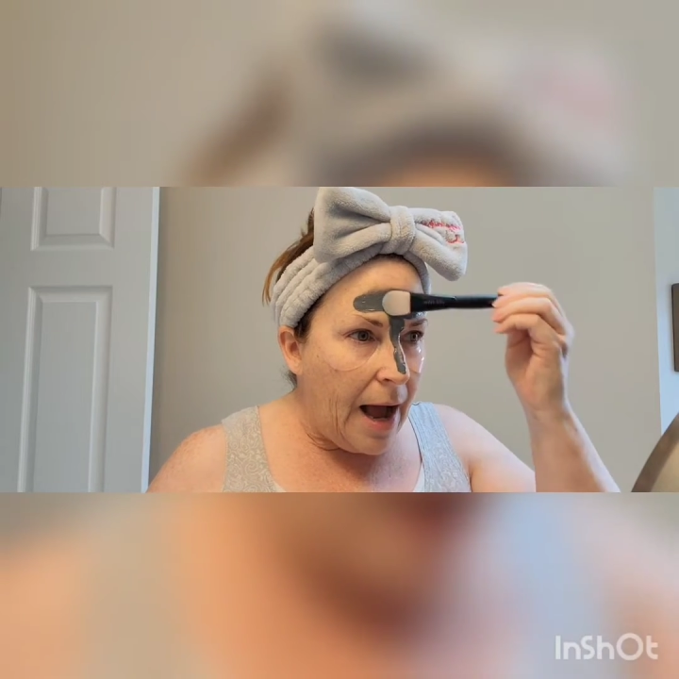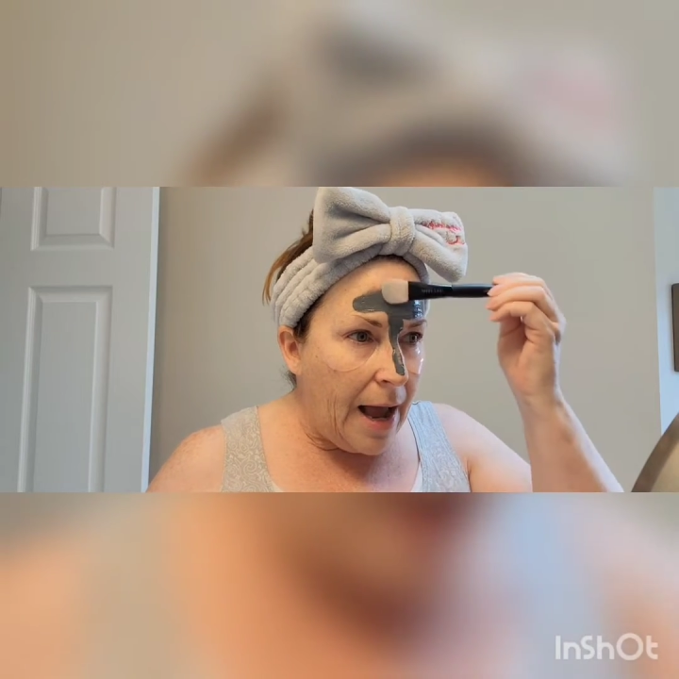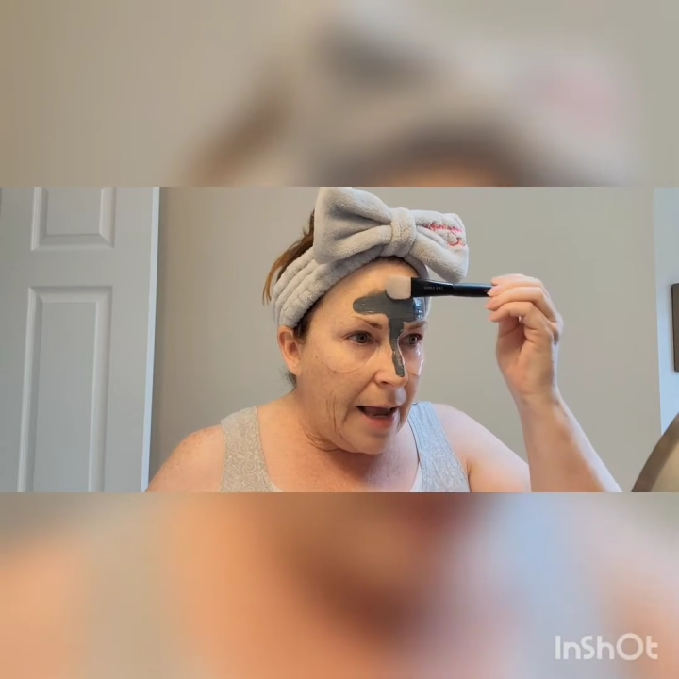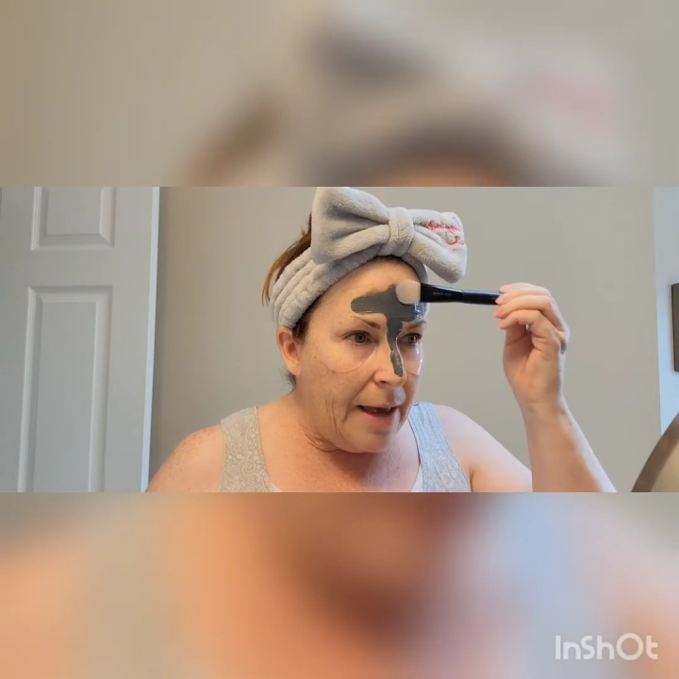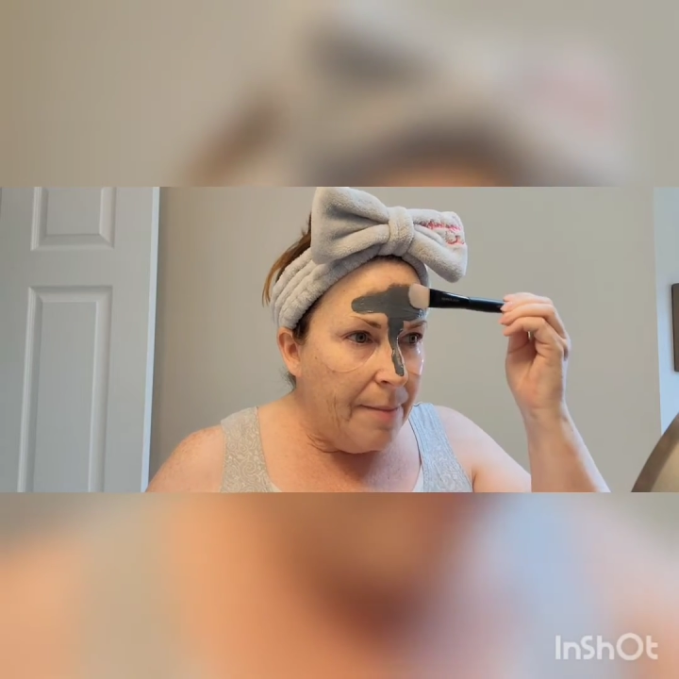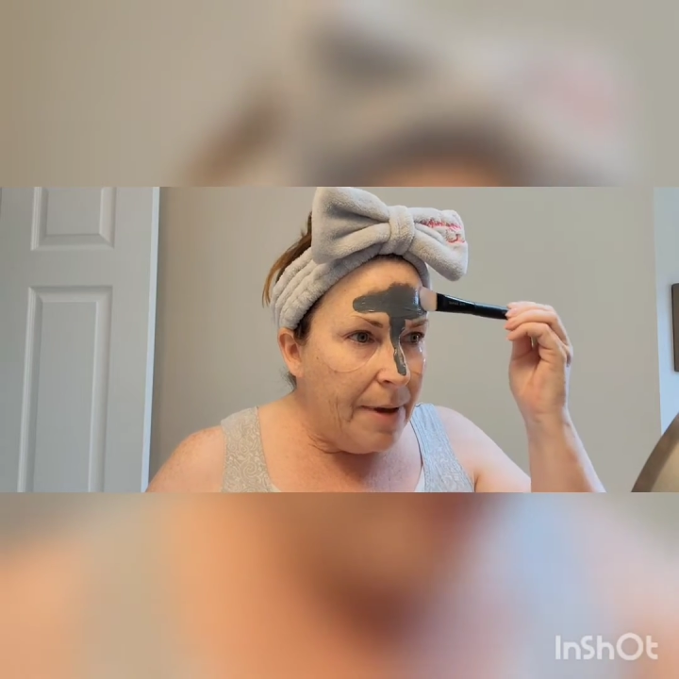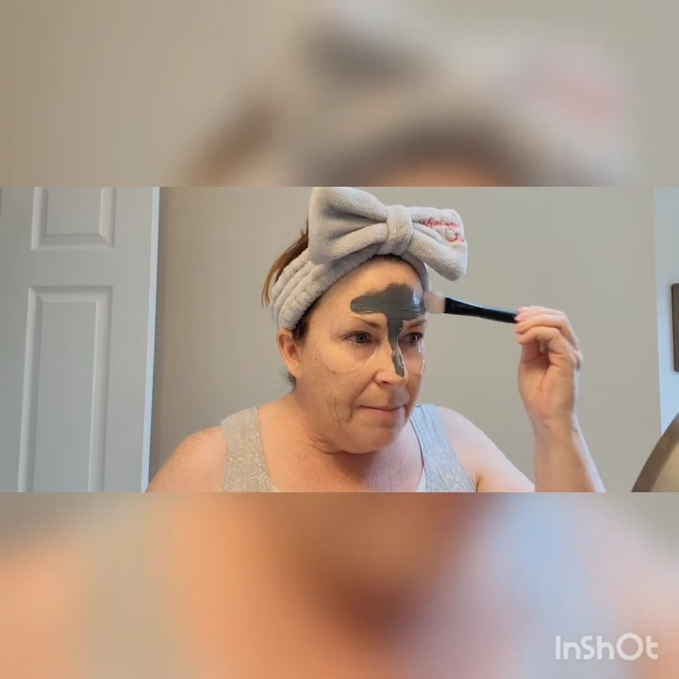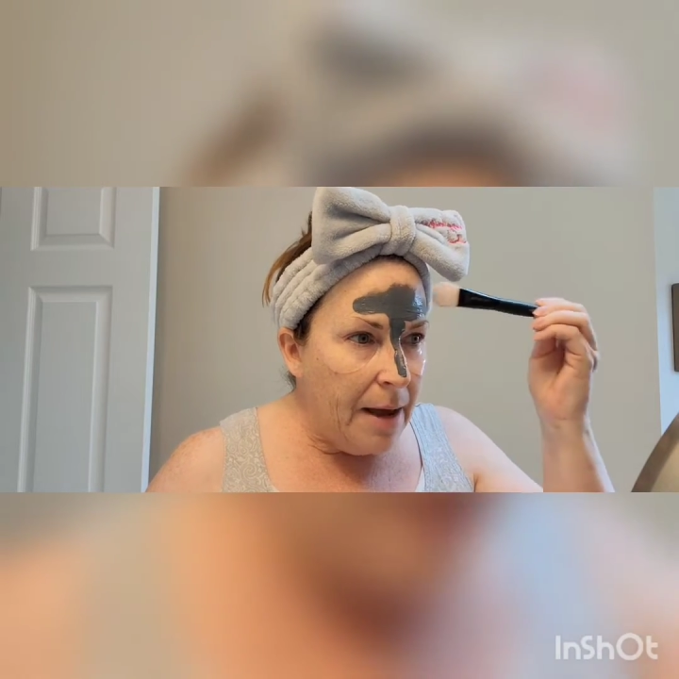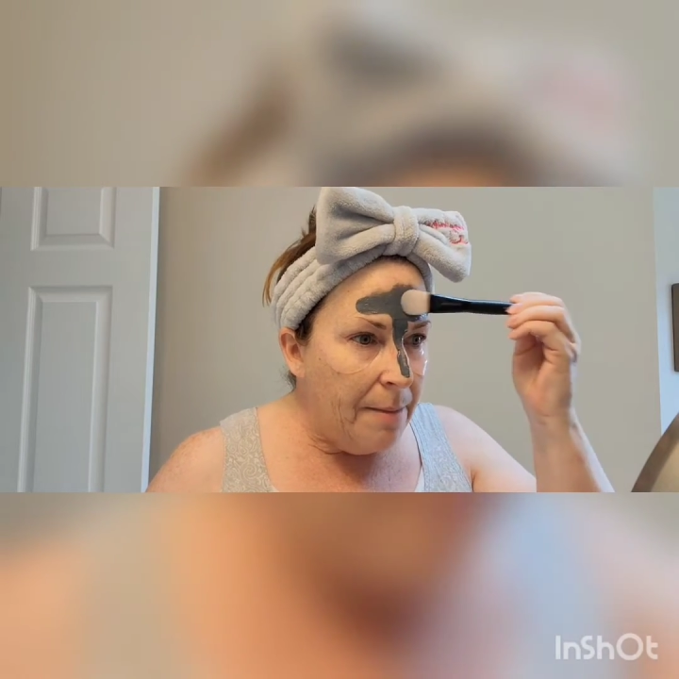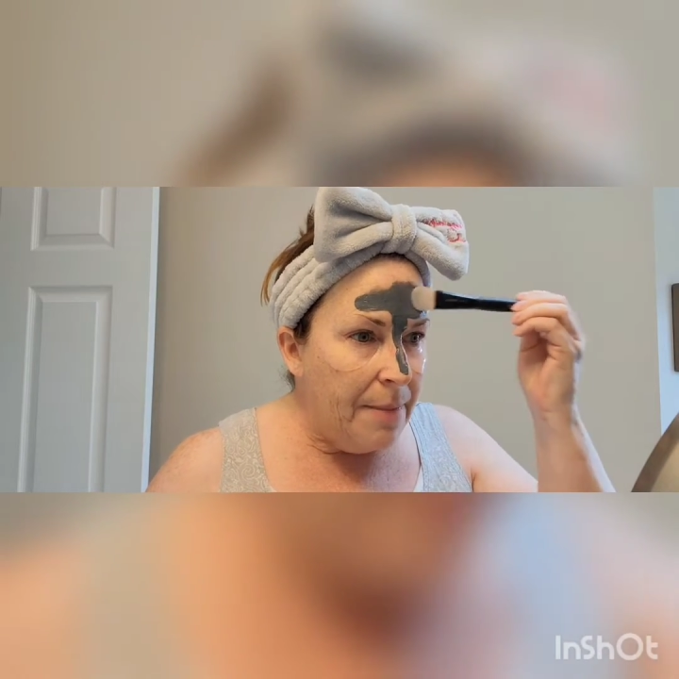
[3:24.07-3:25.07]
I am in
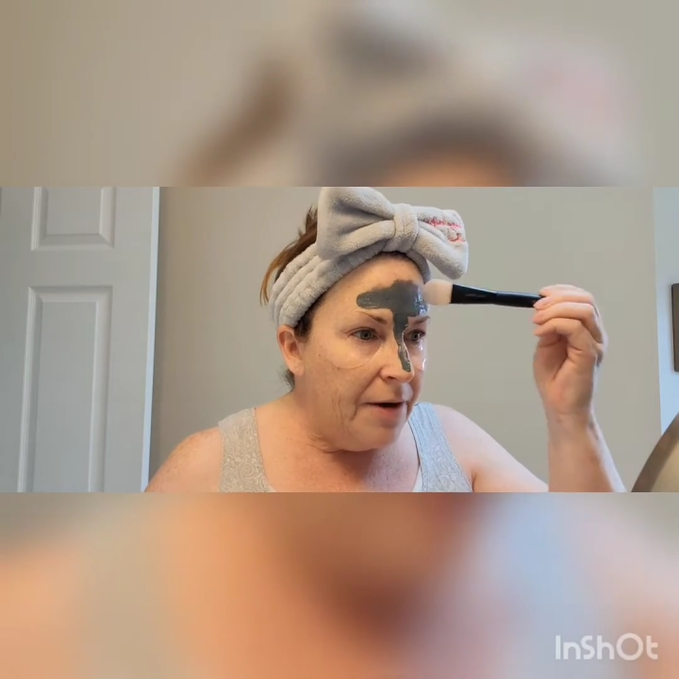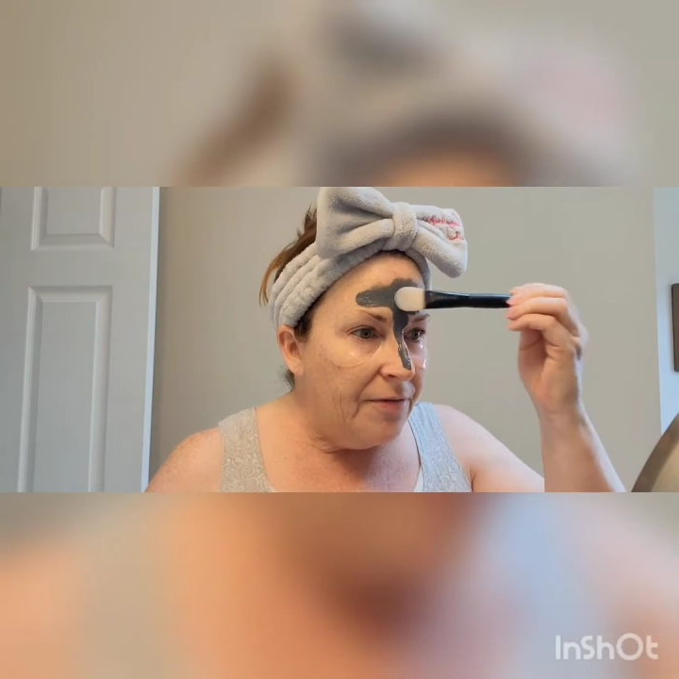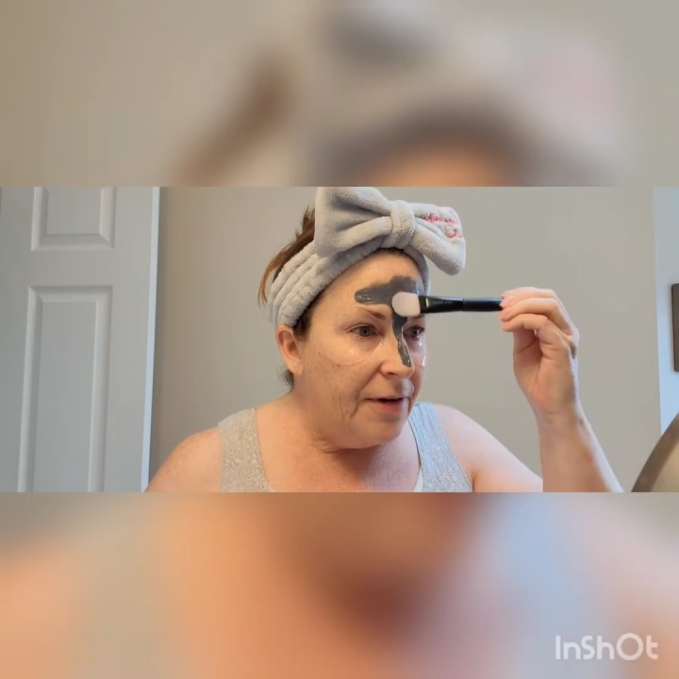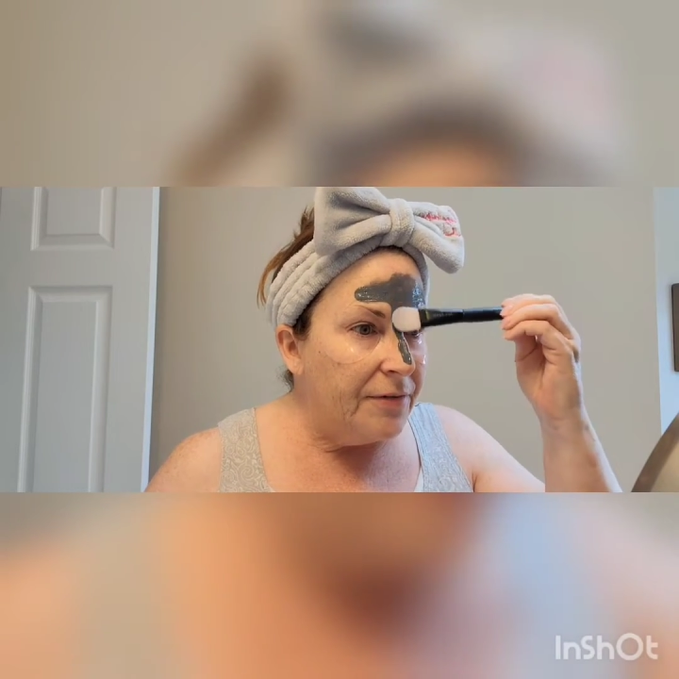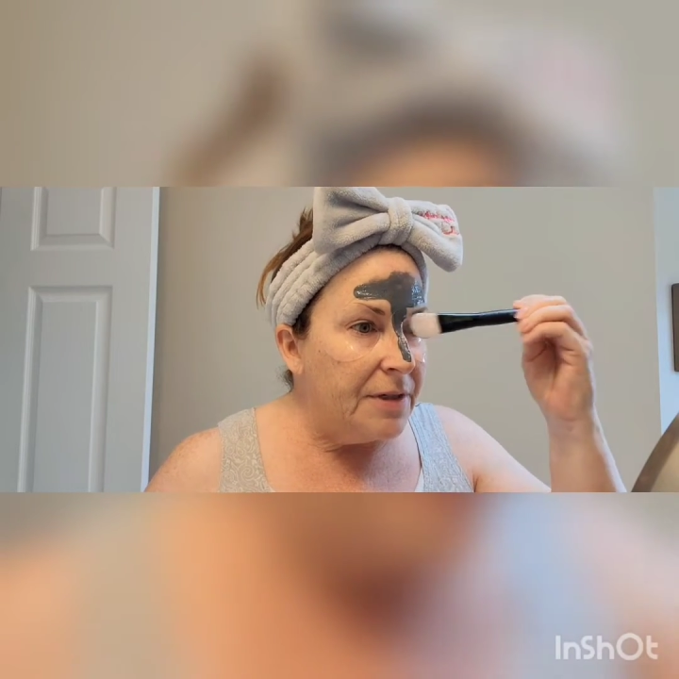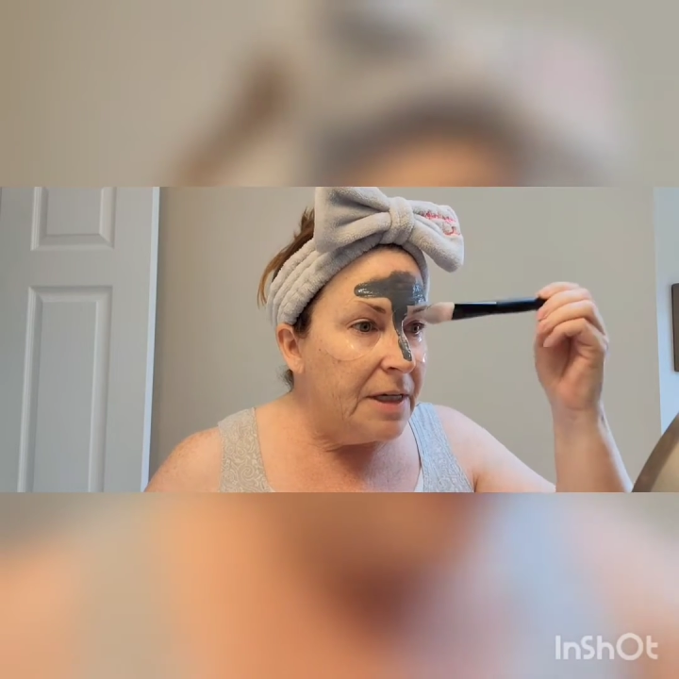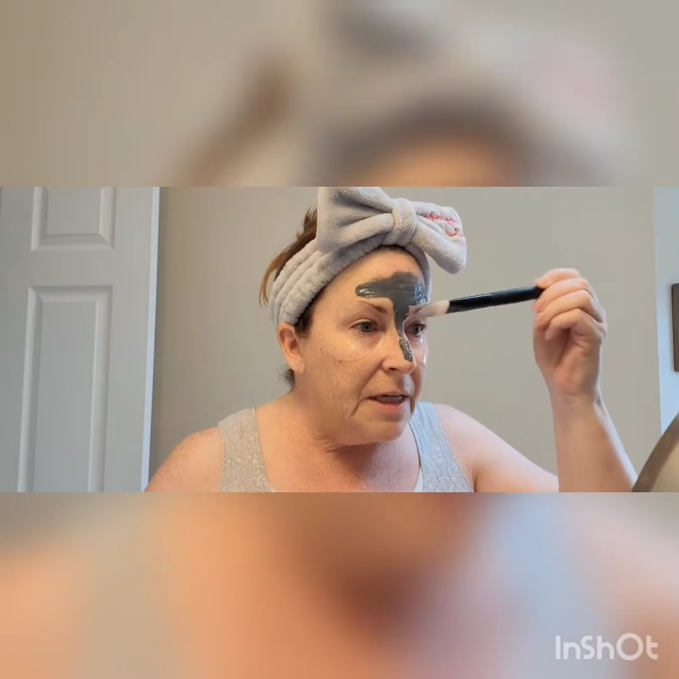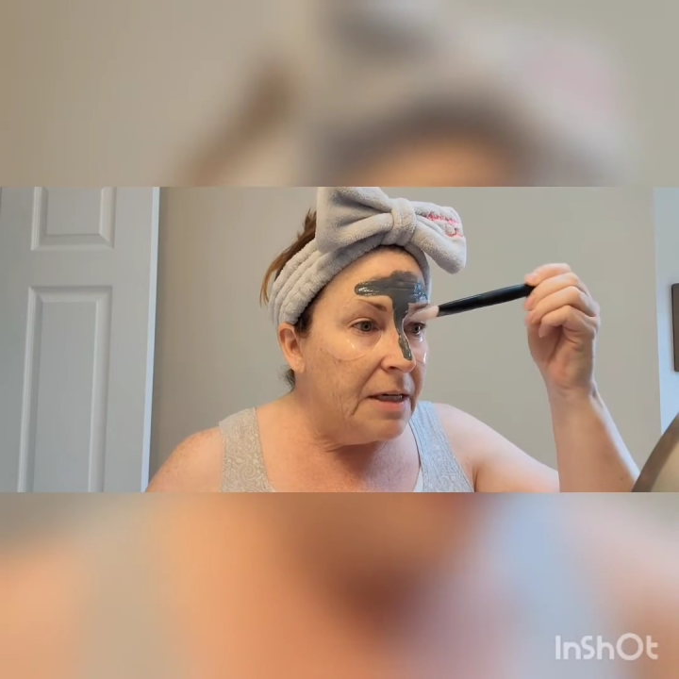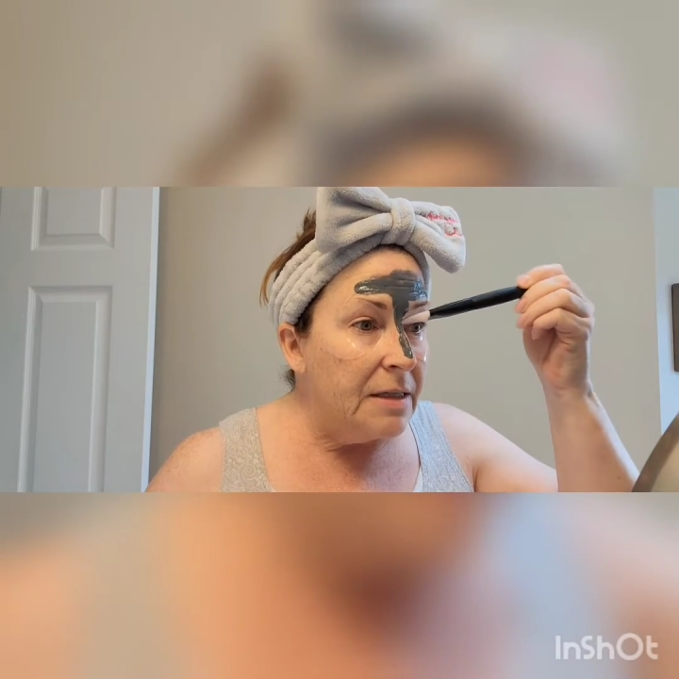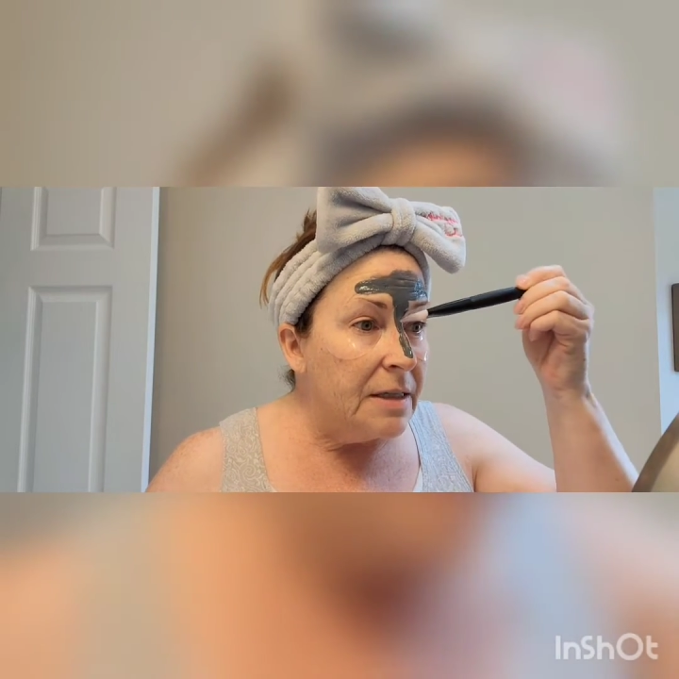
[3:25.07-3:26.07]
my
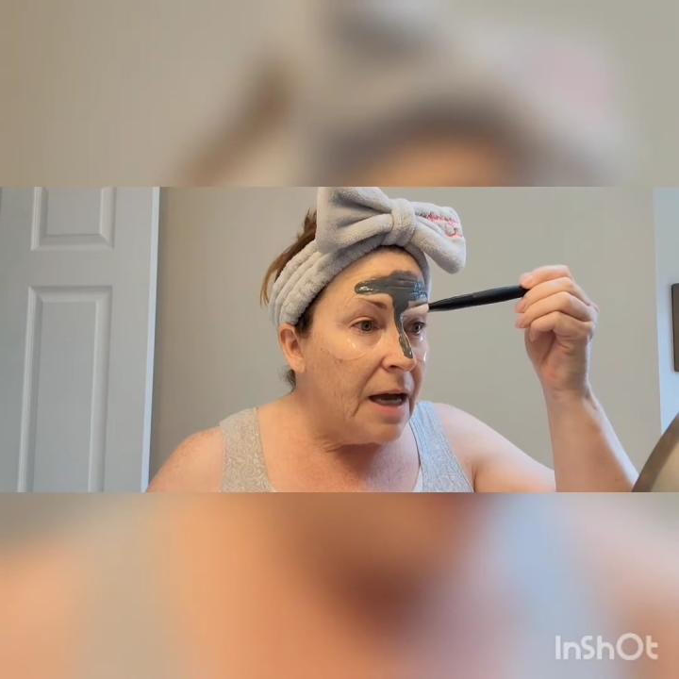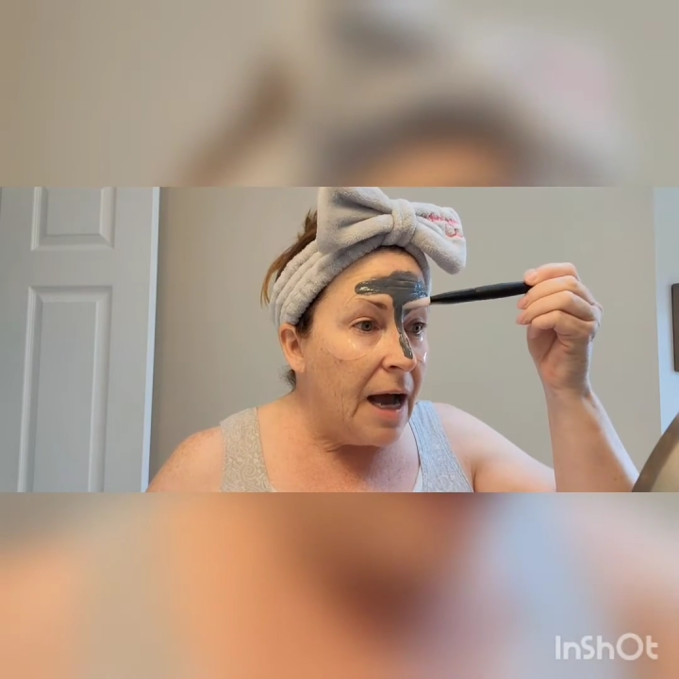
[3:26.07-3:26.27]
mid-50s.